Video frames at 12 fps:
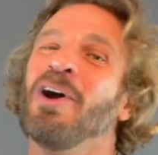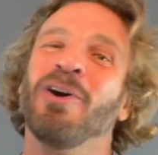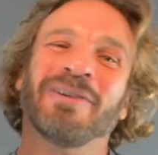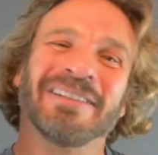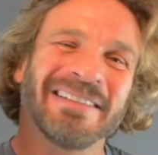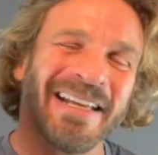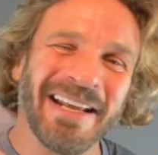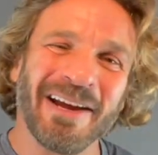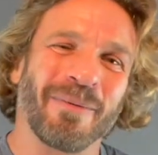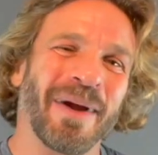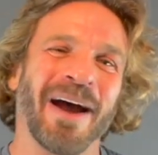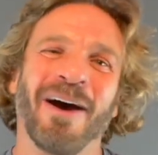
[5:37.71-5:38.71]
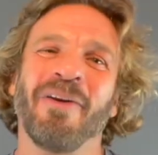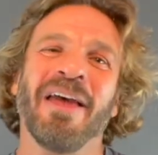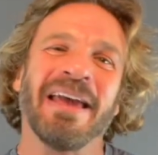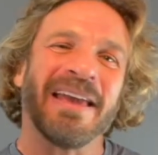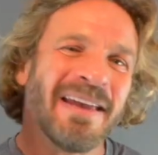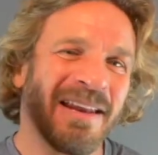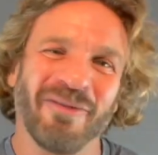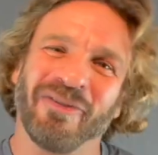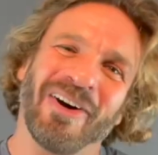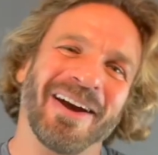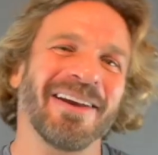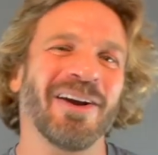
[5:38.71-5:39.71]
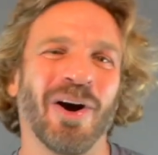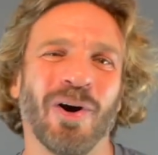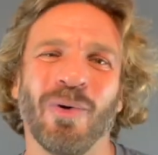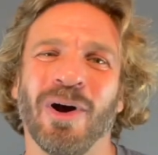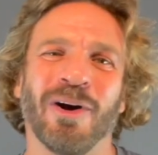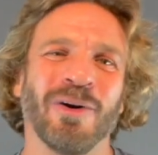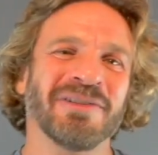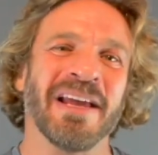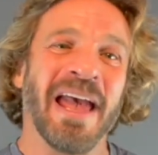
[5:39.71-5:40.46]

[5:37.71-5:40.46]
who's sitting around eating fucking ho-hos